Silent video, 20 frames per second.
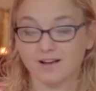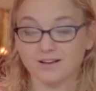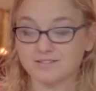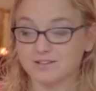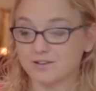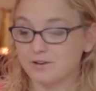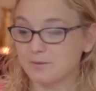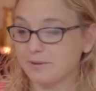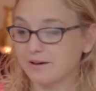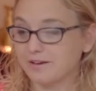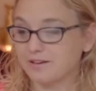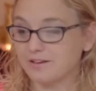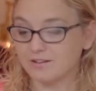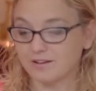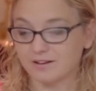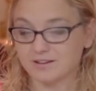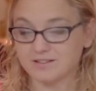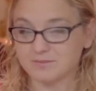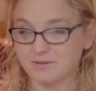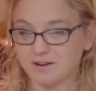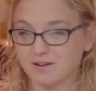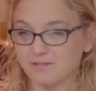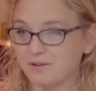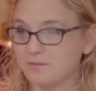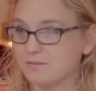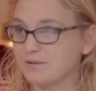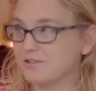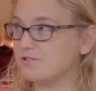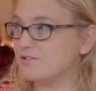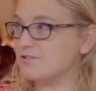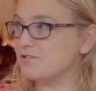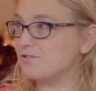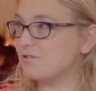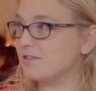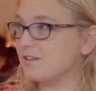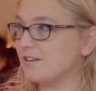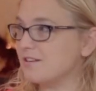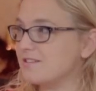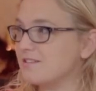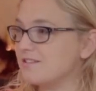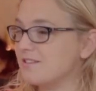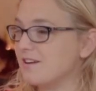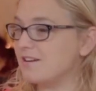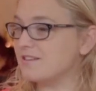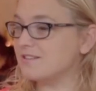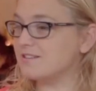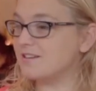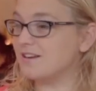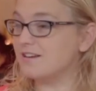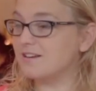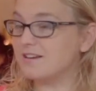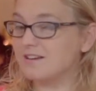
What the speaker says: I don't know about you guys, but I very much enjoyed our starter.